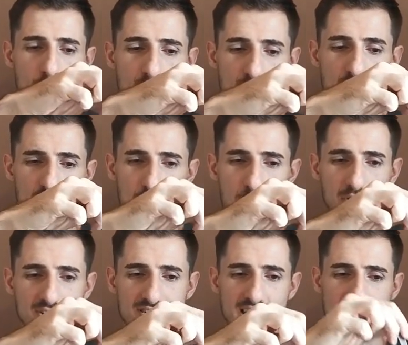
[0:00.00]
what most
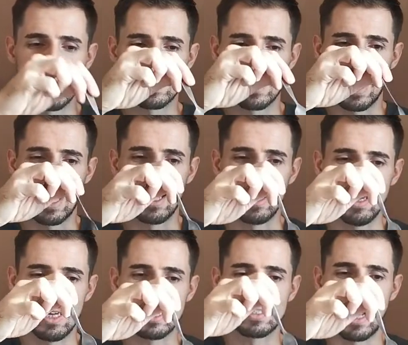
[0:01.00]
people say is
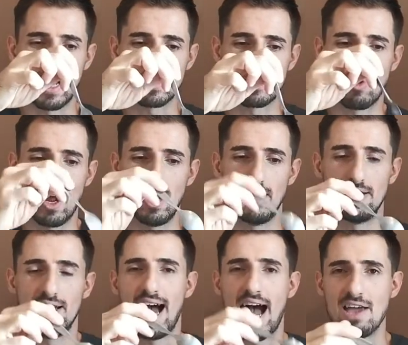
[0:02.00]
that, well,
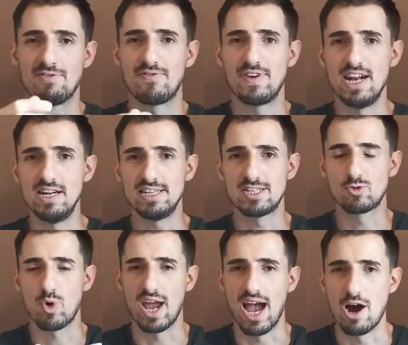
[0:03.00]
I feel this
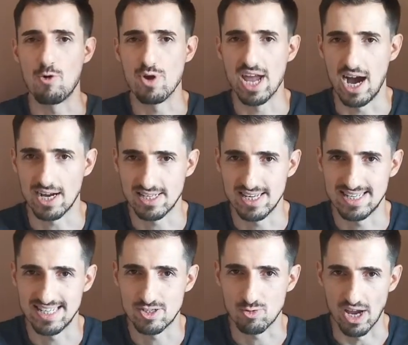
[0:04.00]
way, I reacted
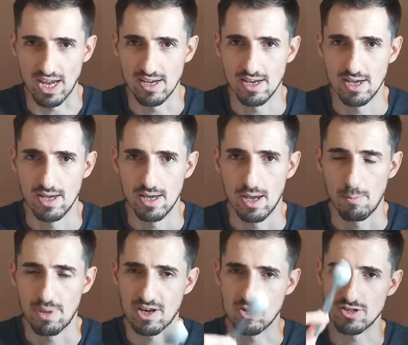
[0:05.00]
this way
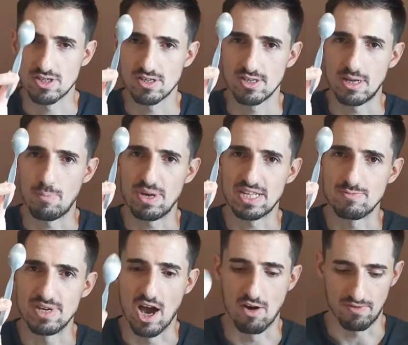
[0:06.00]
because they pissed
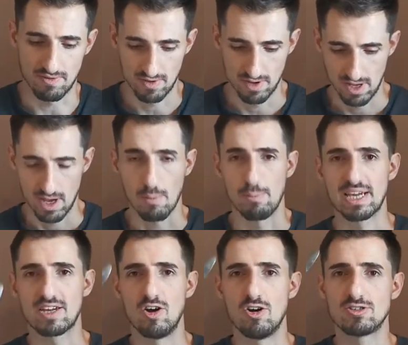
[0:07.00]
me off,
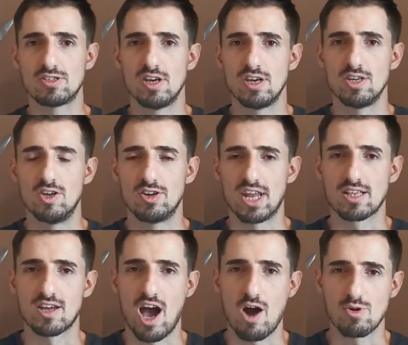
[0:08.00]
because that
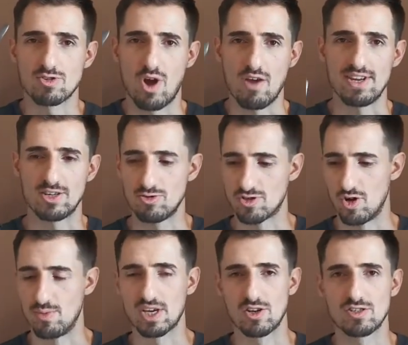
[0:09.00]
car was driving too slow,
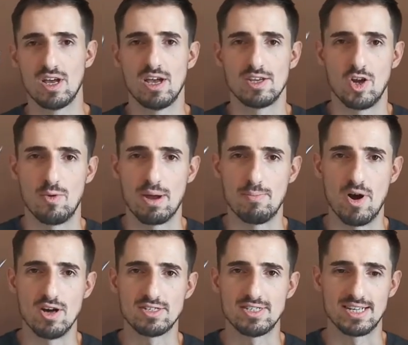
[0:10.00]
because my
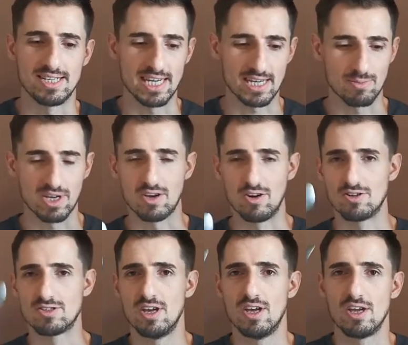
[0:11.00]
boss is a dick,
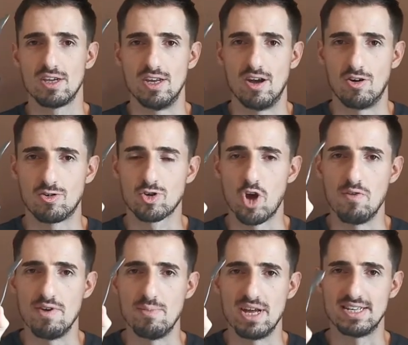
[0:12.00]
because the
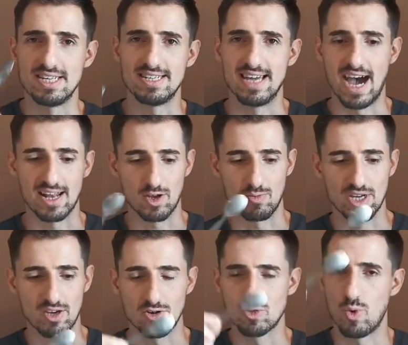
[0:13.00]
government did that, or
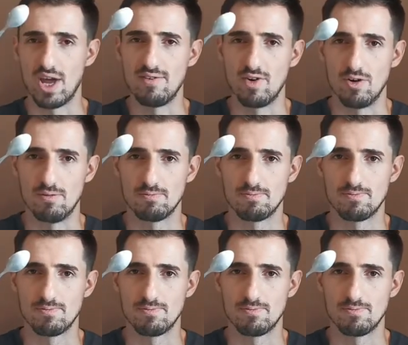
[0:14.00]
because whatever,